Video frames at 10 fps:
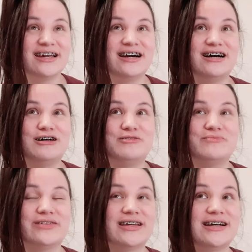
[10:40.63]

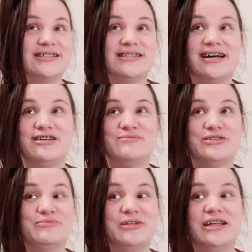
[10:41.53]
Like I said, I'm
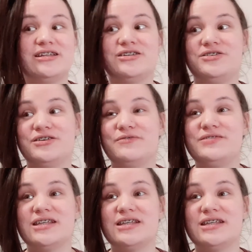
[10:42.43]
just planning to drift